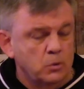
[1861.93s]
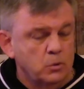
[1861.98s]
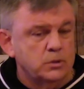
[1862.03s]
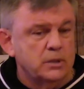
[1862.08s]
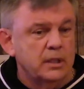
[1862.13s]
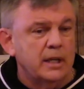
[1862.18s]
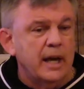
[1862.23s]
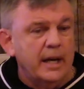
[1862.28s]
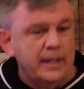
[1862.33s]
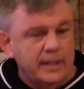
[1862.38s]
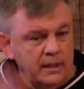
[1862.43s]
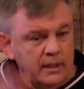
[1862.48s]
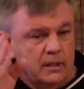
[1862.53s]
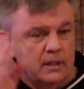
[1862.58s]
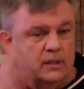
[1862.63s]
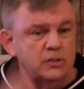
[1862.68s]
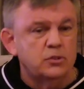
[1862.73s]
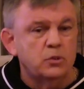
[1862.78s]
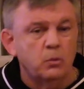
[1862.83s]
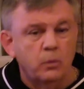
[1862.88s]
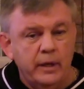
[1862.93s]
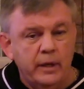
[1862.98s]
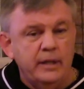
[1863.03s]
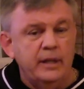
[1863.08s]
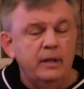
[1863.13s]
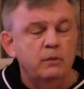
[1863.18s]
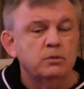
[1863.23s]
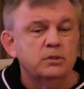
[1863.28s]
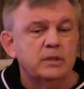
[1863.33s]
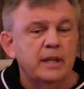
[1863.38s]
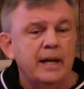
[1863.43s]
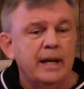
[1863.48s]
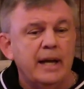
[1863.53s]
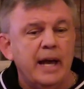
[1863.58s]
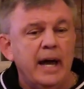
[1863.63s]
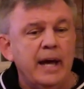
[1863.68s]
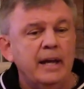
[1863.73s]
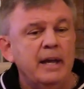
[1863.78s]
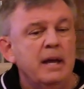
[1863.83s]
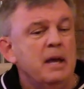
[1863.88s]
always a guy that leads the way, and he was that
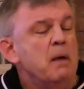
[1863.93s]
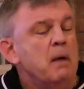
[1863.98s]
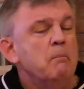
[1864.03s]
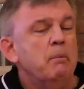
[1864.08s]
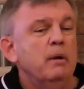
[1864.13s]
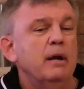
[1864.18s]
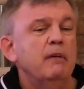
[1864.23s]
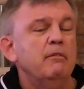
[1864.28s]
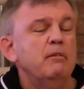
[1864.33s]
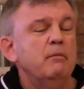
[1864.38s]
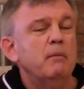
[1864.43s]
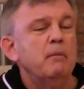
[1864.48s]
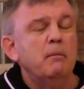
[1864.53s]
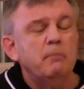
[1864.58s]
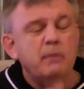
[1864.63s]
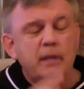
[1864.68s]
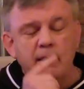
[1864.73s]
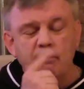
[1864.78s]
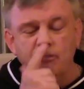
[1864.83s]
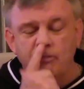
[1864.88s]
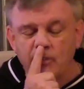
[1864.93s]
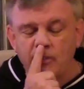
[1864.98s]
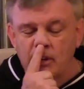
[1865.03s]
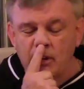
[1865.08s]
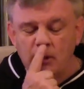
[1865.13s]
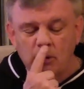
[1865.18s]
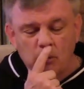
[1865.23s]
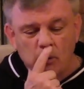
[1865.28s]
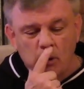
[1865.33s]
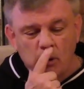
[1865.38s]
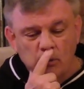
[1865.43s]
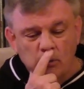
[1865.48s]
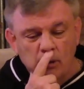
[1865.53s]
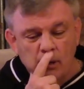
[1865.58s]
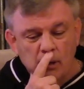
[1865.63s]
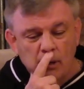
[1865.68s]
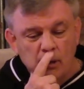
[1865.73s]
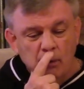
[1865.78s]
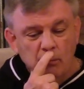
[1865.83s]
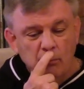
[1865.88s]
guy. But I remember that funny
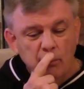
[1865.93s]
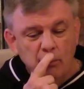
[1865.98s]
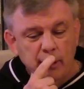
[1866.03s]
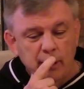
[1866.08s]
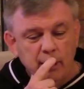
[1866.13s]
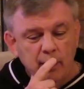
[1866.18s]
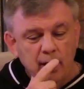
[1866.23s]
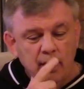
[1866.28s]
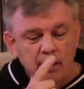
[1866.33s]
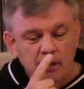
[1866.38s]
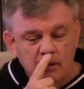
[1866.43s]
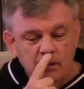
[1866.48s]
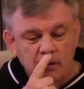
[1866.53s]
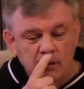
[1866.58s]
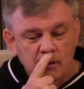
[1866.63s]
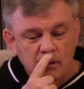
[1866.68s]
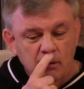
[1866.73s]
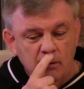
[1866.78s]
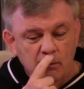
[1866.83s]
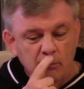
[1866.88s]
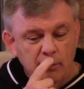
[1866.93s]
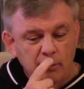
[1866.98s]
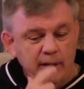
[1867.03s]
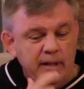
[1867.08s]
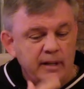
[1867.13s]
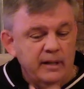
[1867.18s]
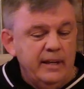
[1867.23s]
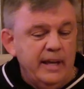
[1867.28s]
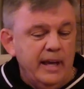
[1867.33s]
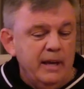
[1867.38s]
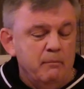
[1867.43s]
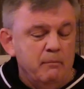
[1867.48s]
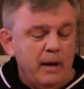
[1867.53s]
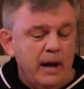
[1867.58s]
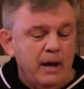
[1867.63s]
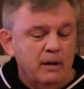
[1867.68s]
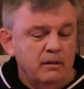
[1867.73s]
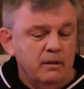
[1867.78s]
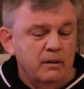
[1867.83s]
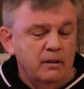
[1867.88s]
quote when uh, when they came
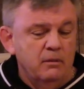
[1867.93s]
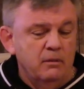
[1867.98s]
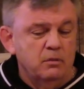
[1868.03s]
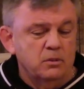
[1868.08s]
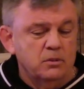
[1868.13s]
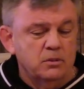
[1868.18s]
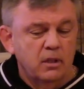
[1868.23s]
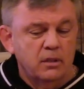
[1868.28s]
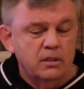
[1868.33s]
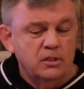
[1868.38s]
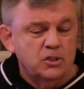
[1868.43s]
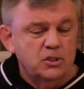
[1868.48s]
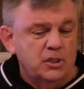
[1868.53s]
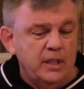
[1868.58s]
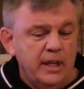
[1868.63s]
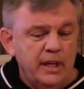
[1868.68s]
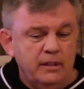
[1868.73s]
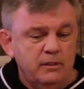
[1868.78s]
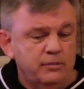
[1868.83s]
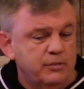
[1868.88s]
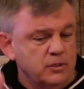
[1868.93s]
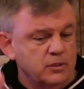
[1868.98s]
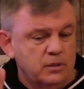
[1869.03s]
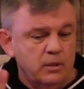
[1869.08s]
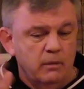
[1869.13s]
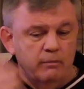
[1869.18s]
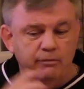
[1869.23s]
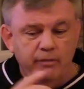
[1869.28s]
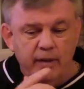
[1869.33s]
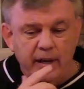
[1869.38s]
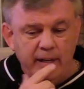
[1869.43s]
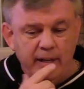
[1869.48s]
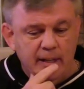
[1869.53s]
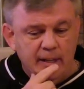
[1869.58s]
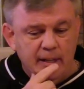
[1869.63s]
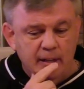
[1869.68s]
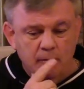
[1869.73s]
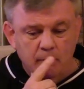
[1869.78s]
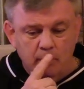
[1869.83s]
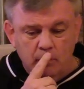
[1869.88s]
out, and he was on the stage for some fight.
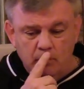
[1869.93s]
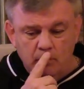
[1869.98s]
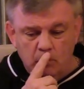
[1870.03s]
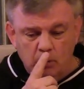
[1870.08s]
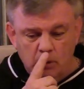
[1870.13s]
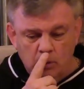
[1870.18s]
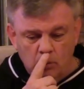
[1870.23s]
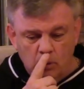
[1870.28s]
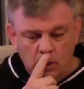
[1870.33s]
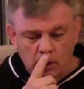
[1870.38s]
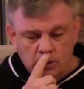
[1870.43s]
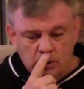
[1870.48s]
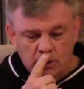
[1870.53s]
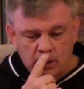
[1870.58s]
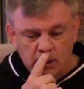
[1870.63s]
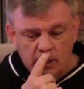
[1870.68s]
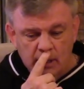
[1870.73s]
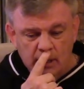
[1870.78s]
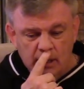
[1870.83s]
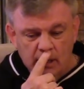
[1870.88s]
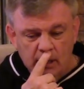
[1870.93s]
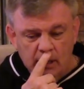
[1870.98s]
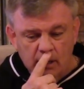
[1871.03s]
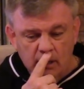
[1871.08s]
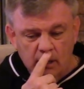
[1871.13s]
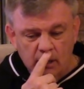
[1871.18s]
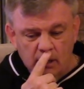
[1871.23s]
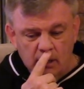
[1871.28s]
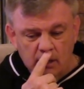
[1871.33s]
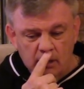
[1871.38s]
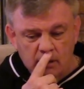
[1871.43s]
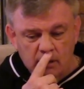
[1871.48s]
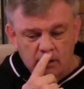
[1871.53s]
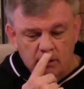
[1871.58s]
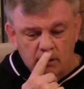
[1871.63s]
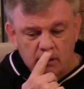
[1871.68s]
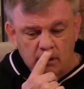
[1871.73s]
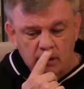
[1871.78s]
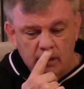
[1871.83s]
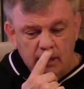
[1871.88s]
I can't remember what it was. Uh,
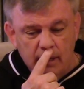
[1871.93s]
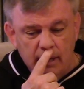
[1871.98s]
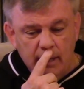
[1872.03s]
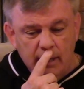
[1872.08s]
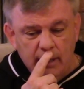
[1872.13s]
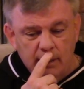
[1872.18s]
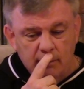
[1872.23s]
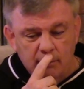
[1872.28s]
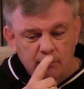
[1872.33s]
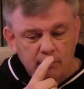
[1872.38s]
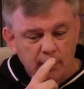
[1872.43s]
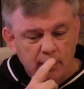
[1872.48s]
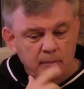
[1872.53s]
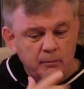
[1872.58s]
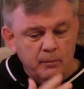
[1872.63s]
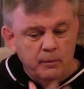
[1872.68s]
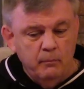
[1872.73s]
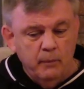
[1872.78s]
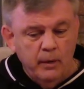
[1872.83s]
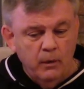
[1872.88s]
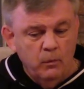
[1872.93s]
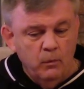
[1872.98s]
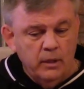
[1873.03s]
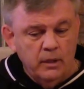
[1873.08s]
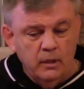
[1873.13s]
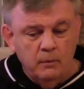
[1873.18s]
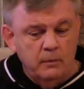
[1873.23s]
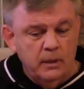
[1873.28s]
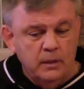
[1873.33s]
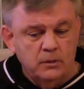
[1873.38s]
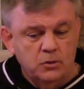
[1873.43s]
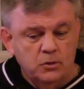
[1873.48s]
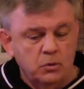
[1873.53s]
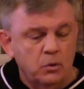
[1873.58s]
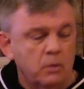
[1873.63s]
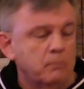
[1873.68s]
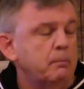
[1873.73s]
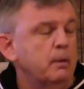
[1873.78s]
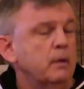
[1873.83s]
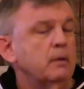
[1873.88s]
it might have been Mayweather. I'm not
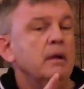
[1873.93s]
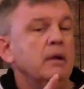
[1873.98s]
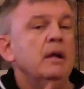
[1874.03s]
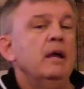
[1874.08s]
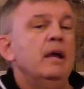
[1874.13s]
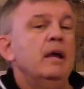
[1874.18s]
sure. But